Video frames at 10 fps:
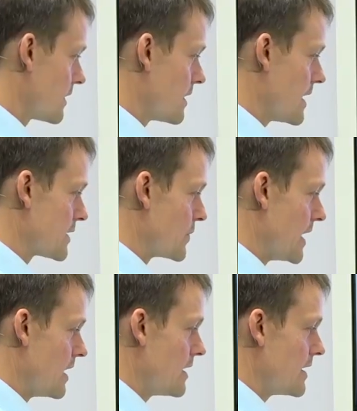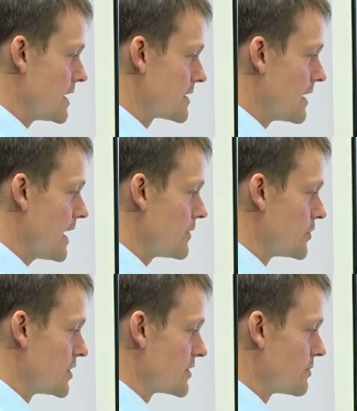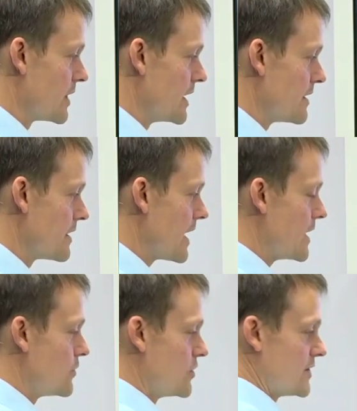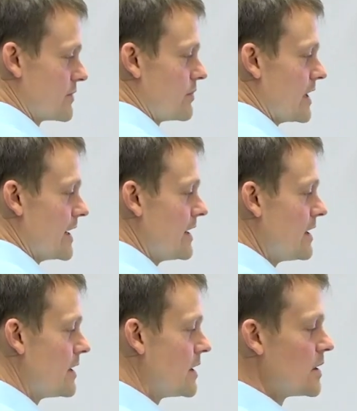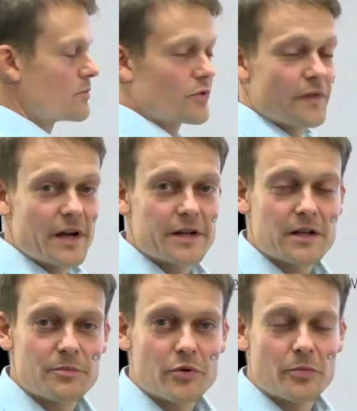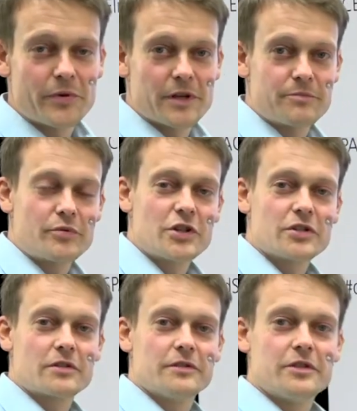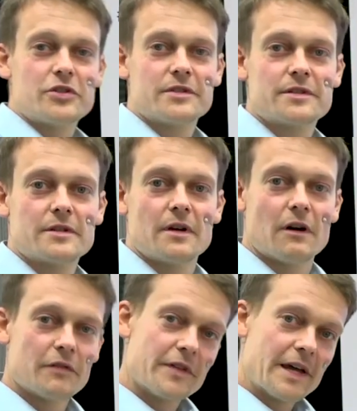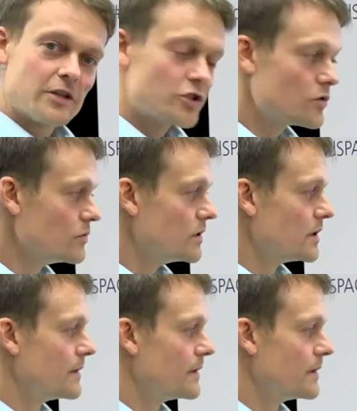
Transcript: as well as the hydrogen supply. The hydrogen supply providing appropriate pressure conditions of the H two.